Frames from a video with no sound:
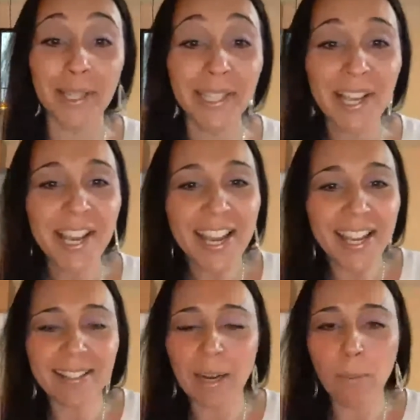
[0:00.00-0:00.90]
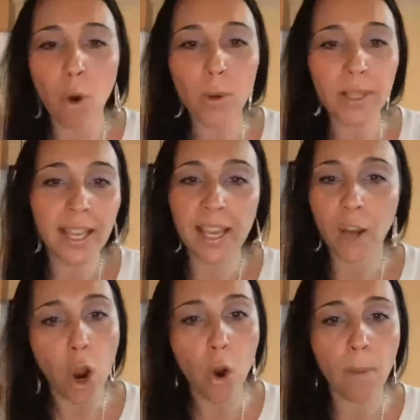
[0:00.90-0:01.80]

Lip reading: is that I'm always saying, oh,